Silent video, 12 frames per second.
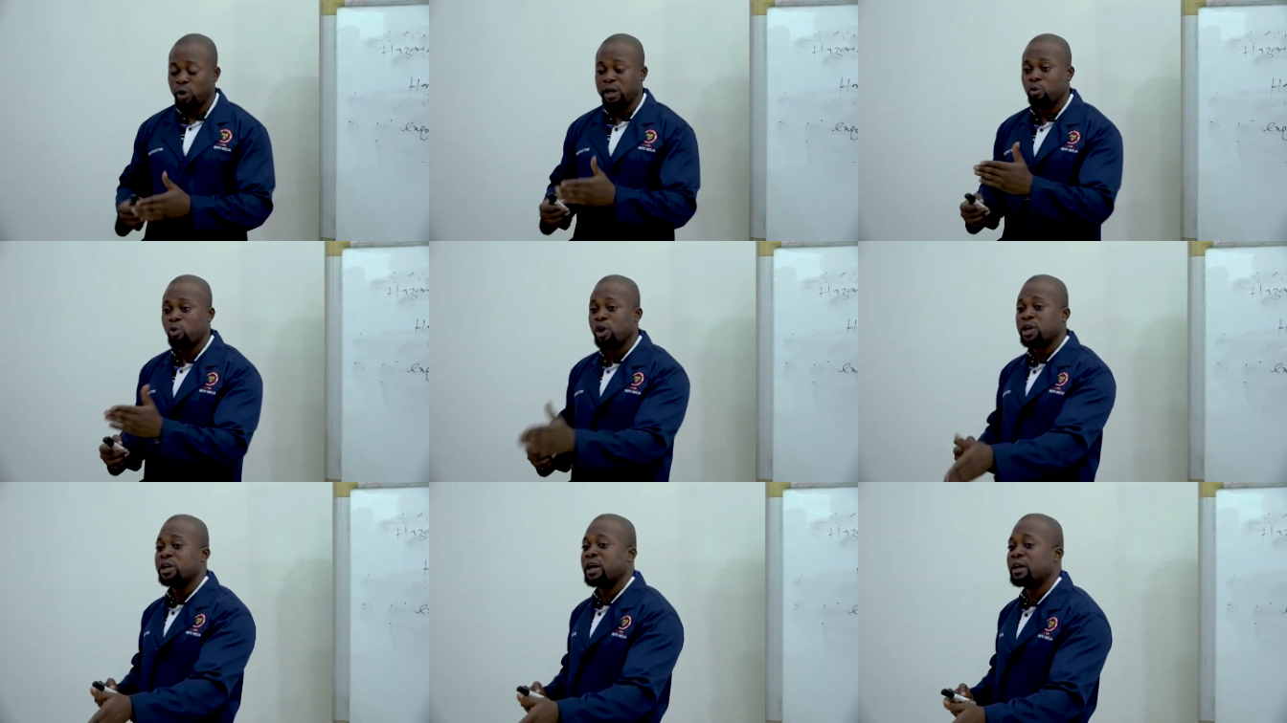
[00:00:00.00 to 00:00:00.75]
you're
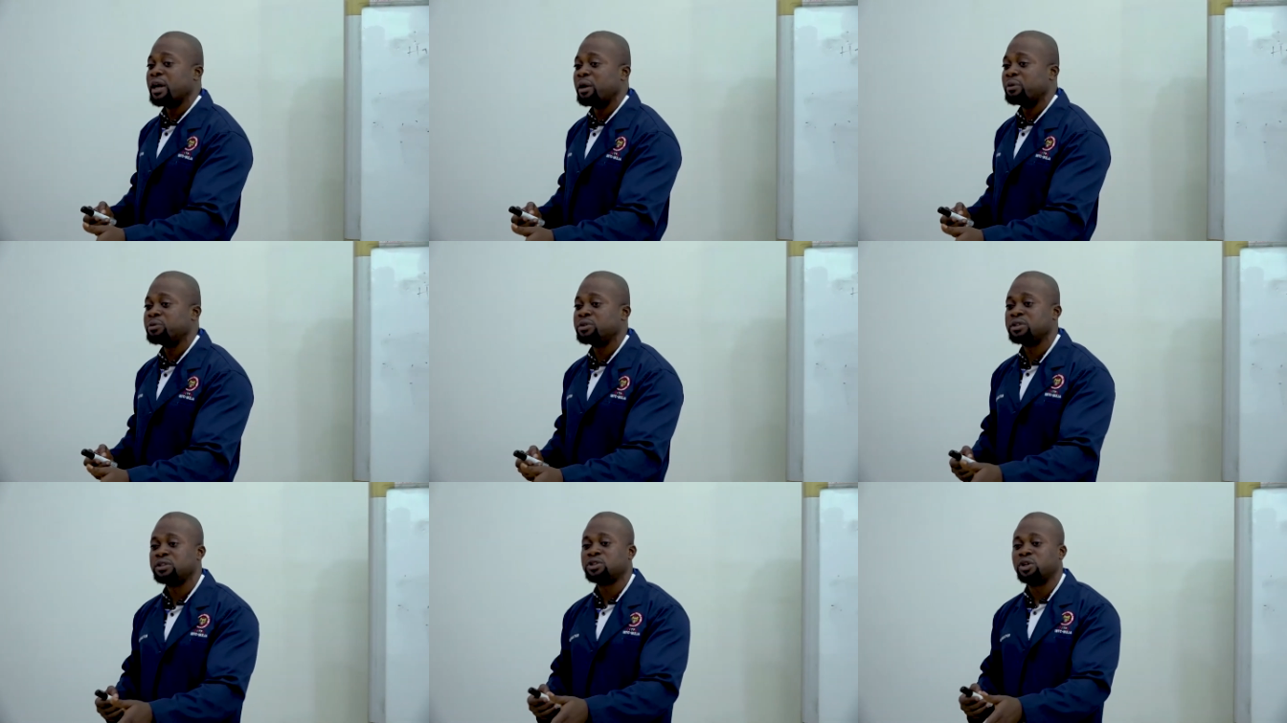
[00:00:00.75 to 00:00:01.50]
walking around
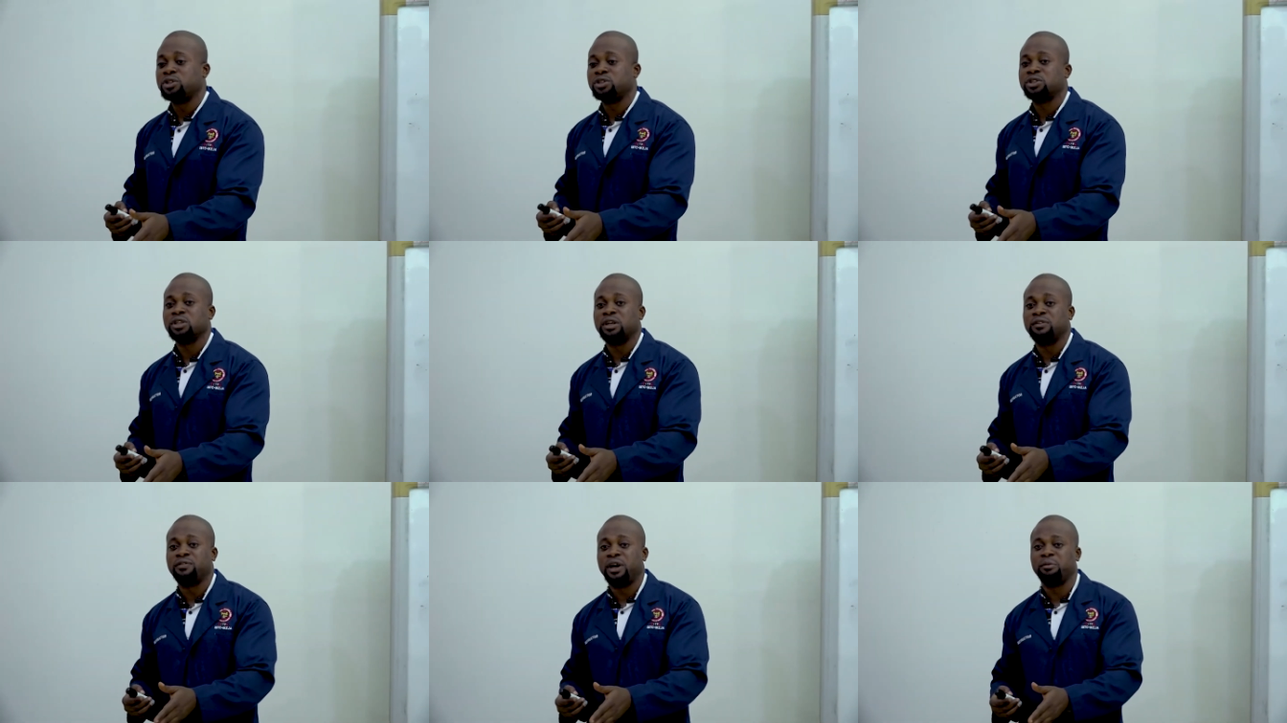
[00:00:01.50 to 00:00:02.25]
such
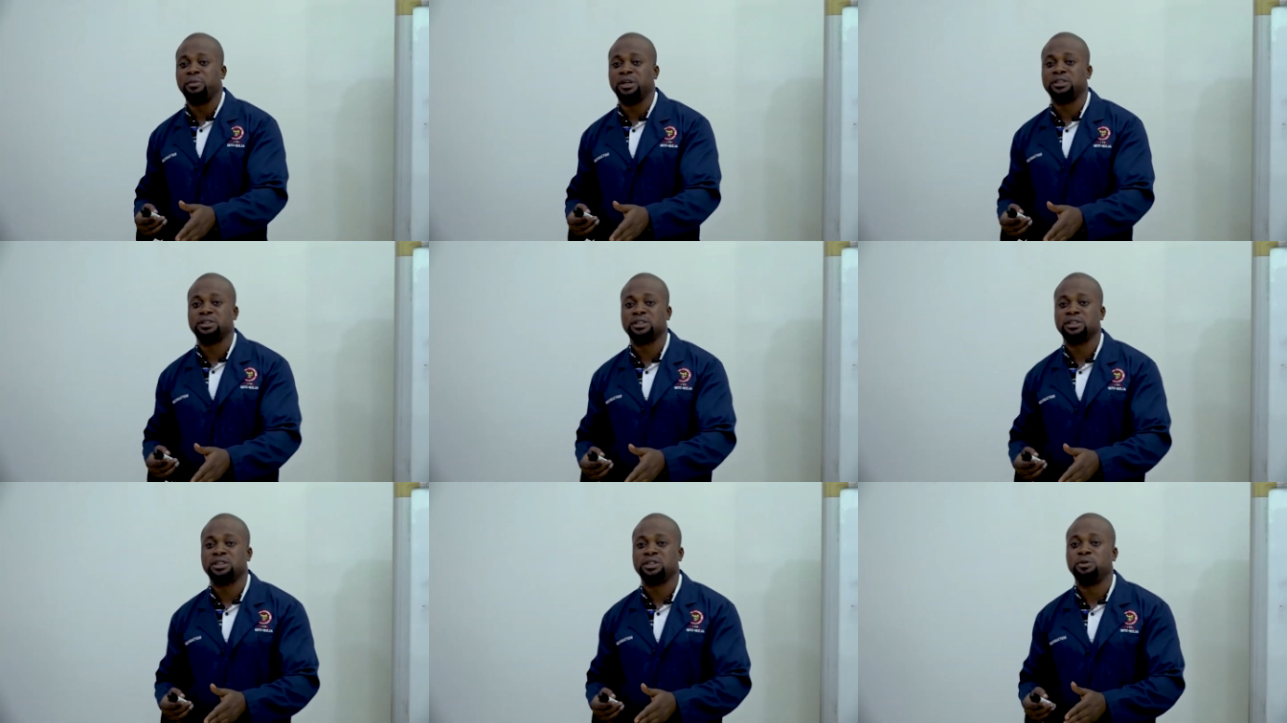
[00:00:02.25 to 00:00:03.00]
environments,
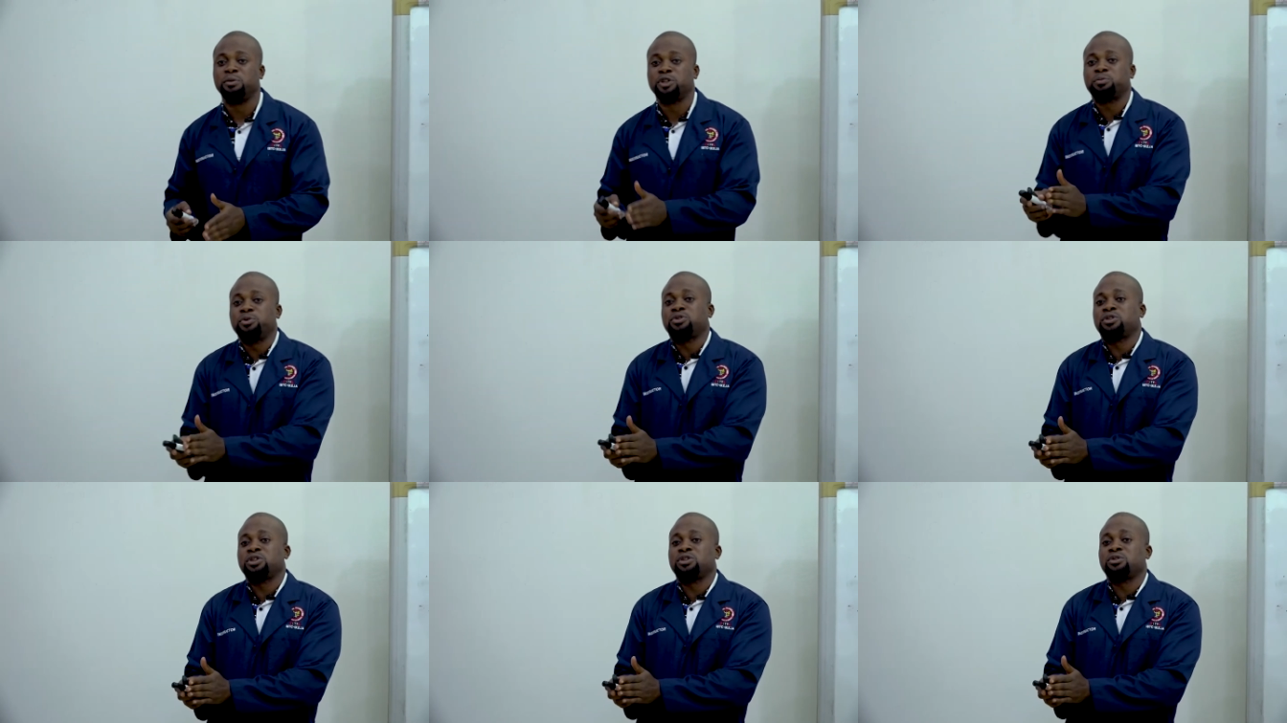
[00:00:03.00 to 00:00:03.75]
you must put
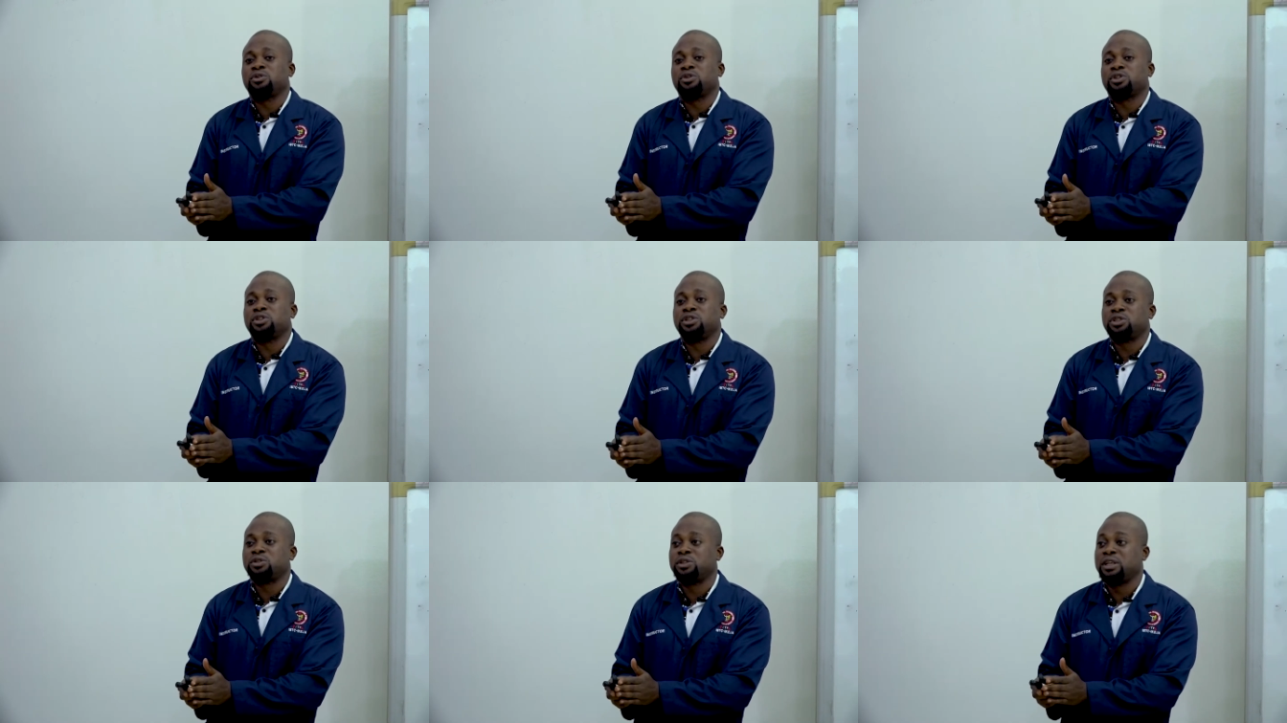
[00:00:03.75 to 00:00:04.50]
into
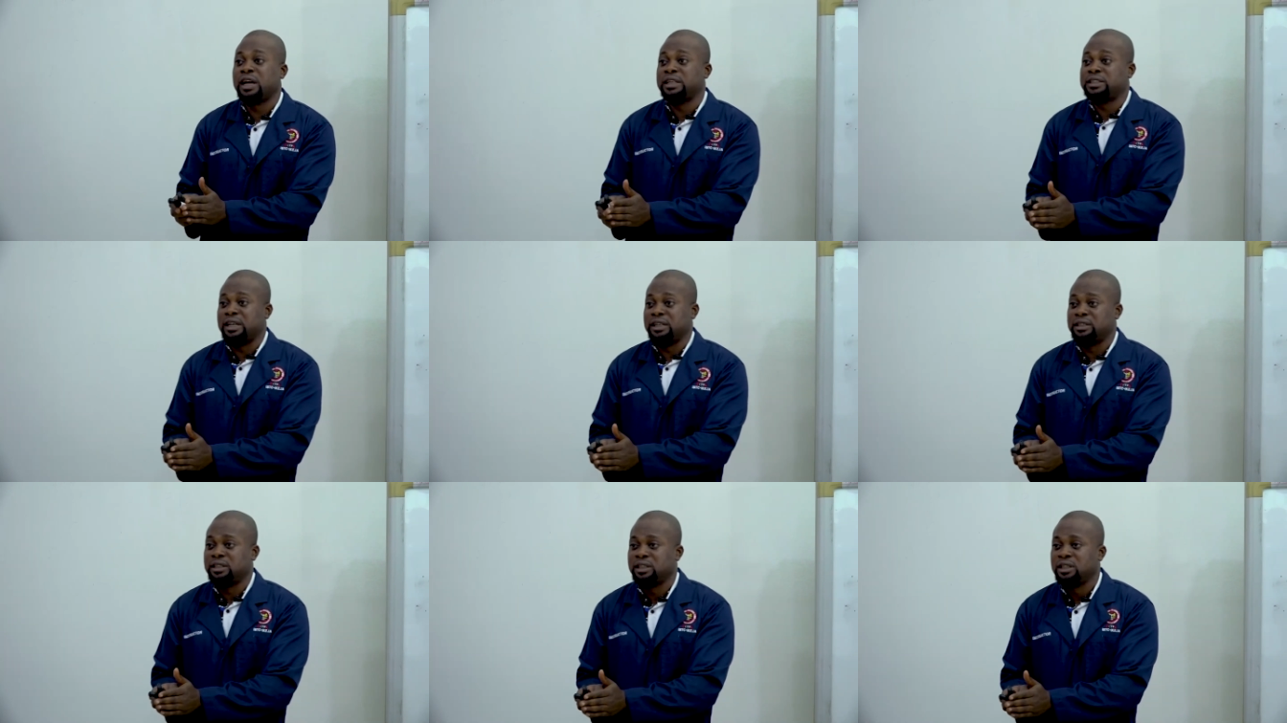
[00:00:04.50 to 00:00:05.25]
consideration the hazard.
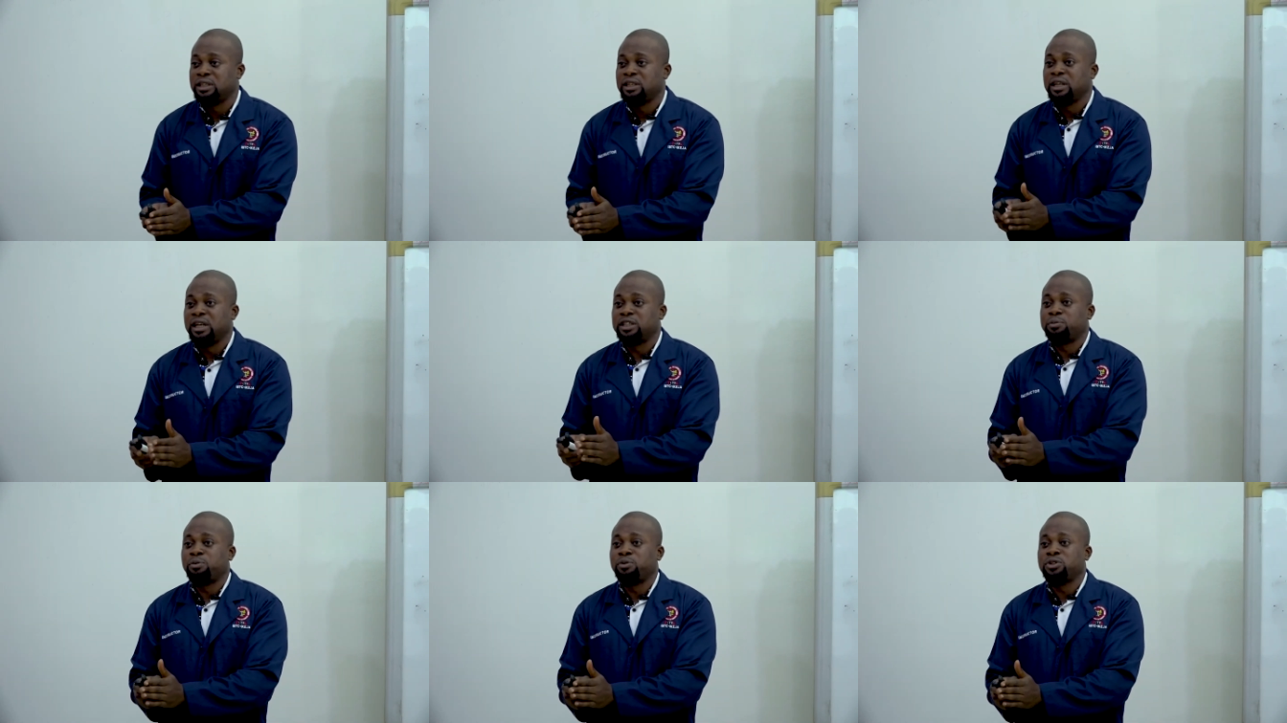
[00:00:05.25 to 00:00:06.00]

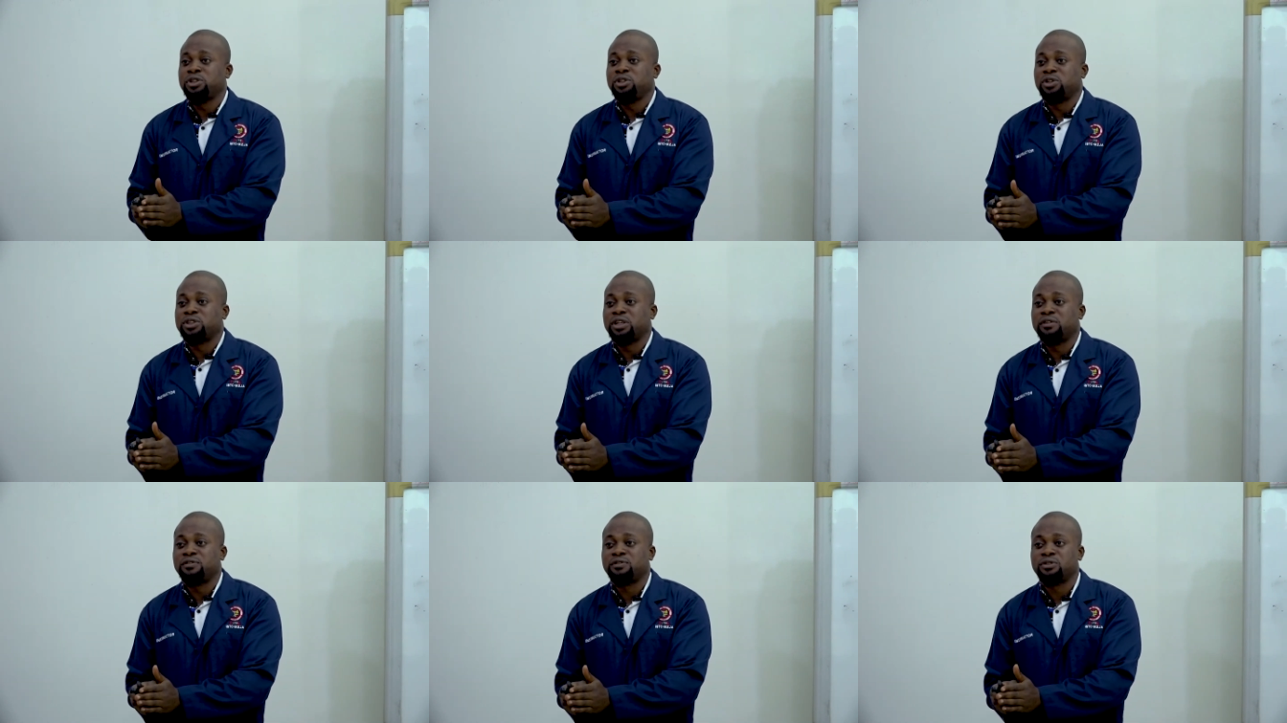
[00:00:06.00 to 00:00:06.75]
exposing yourself
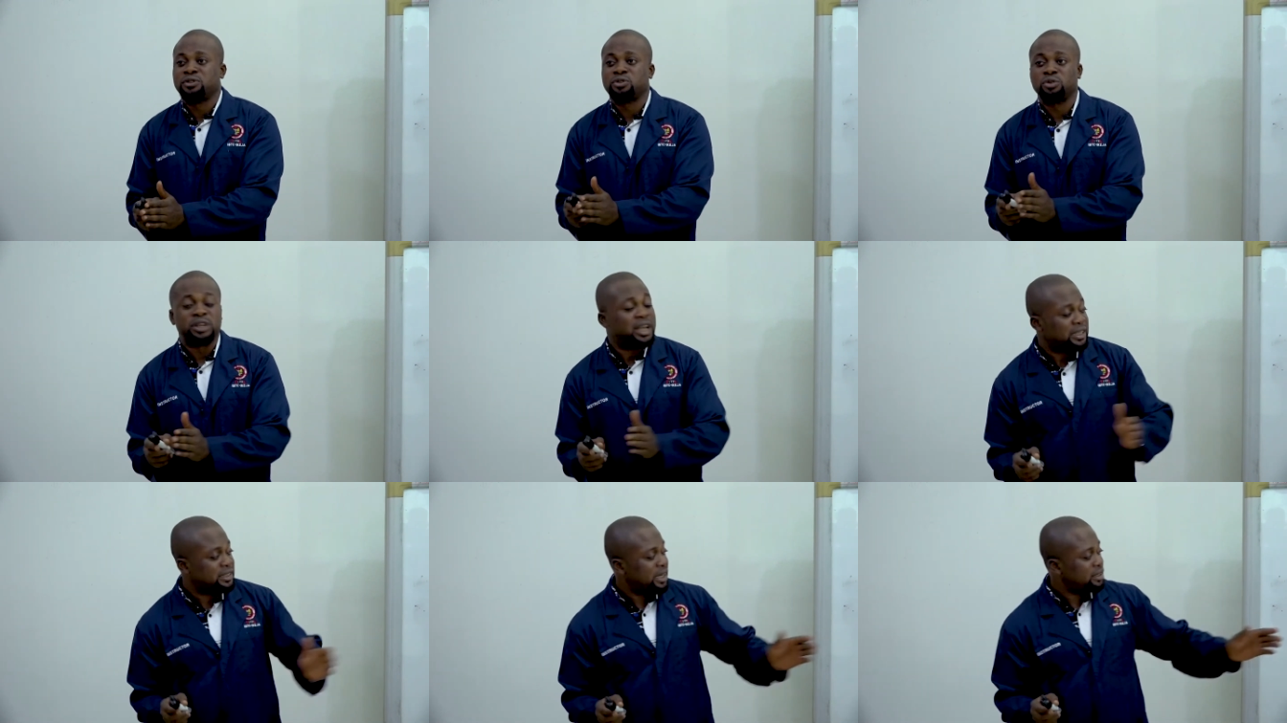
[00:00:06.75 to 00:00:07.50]
to the
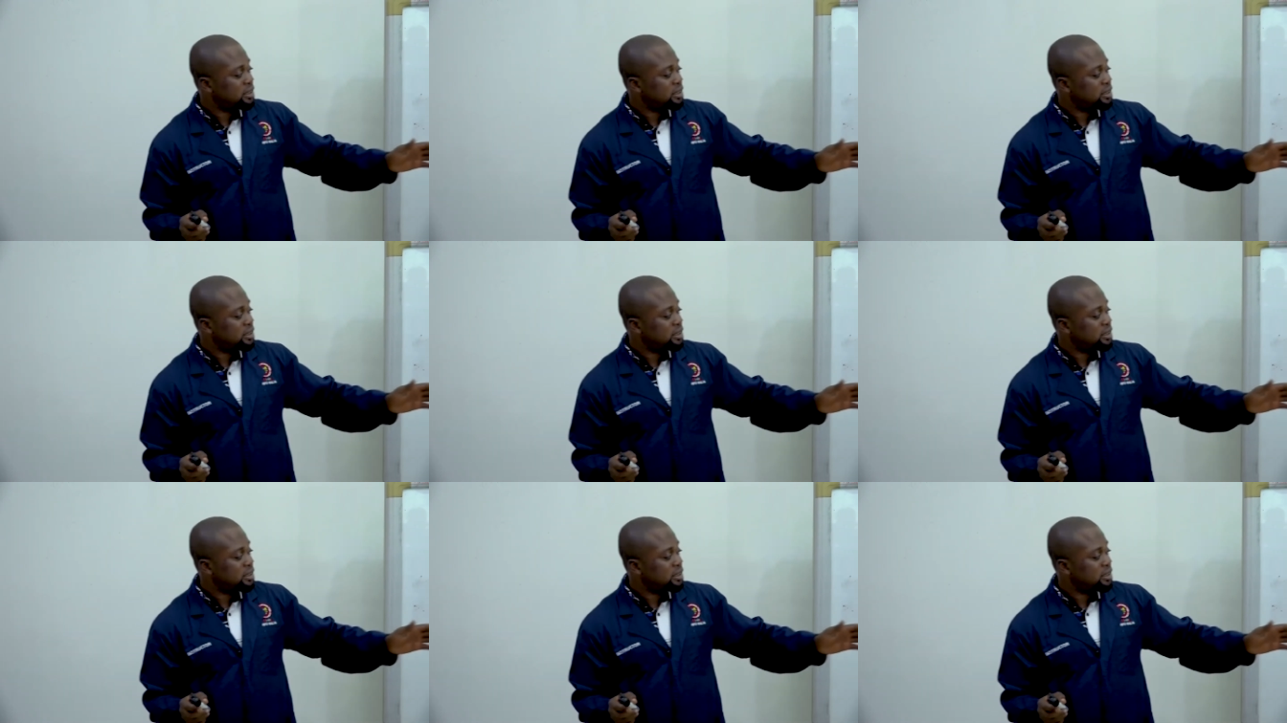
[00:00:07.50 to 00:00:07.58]
hazard